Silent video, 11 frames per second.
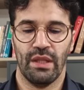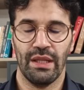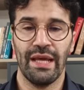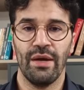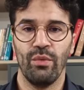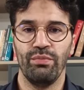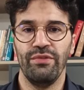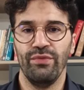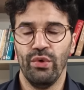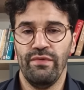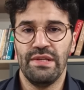Now,
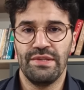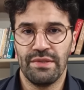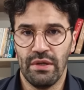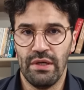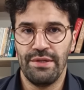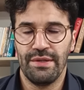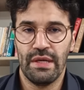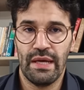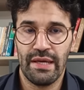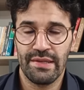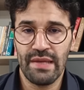before we start
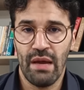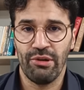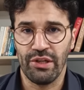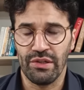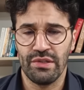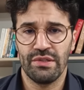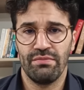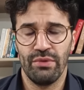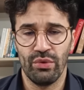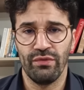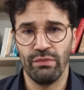examining this
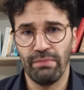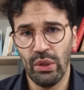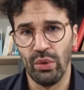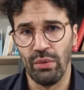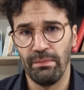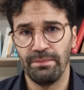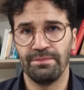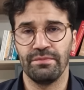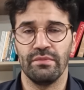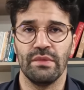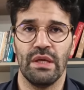beautiful poem,
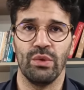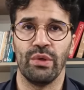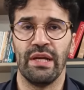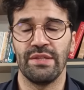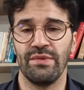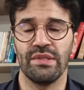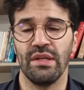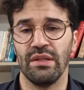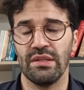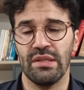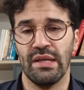or as we say,
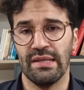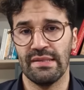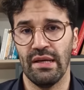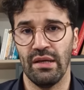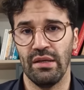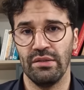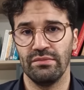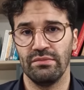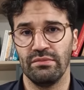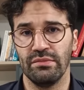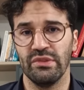this ghazal,
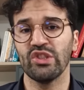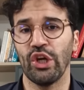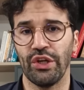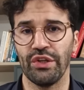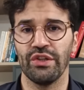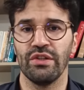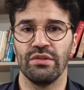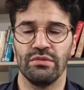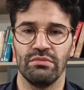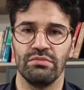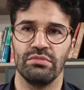sonnet,
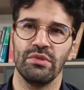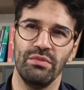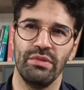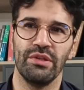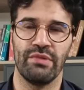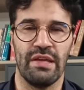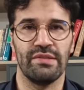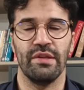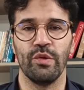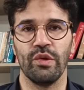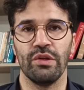could be
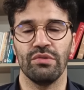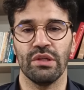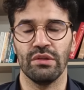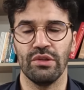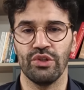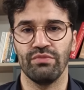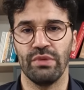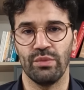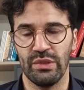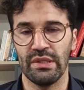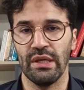translated into English, but
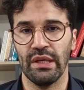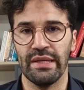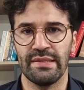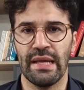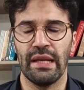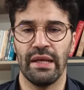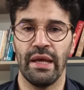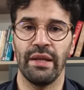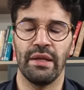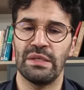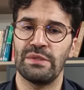we say ghazal,
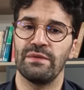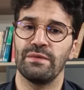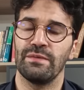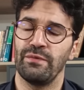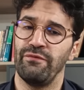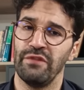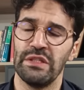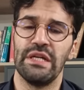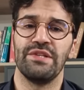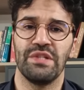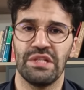and as
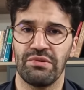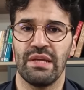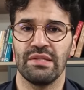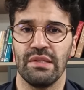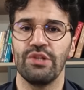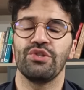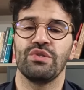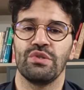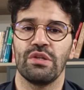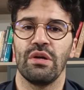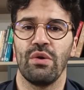far as the
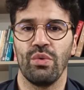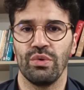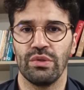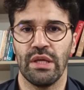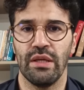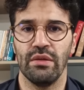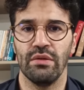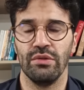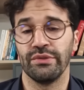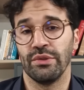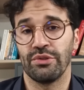translations go, they
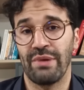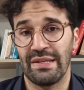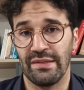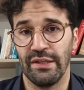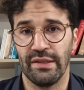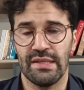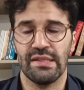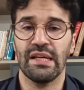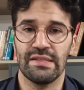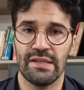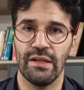also translate it as
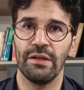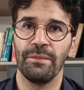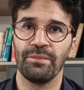Ghazal.